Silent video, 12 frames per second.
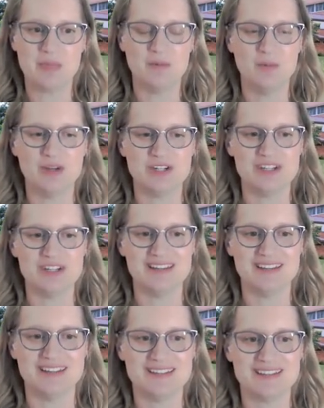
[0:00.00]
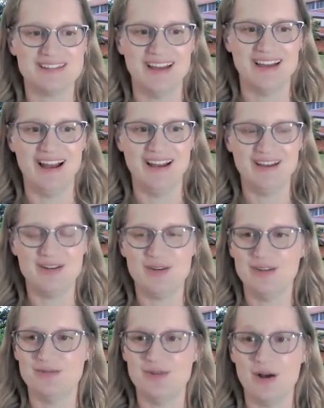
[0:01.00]
which is
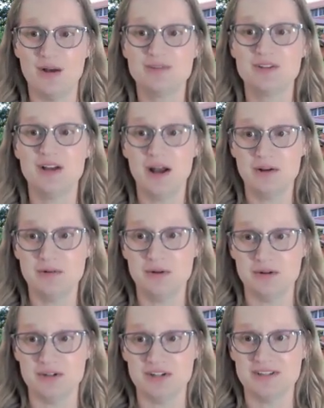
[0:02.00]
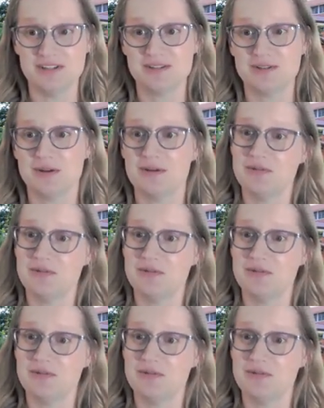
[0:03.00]
involves cockroaches. So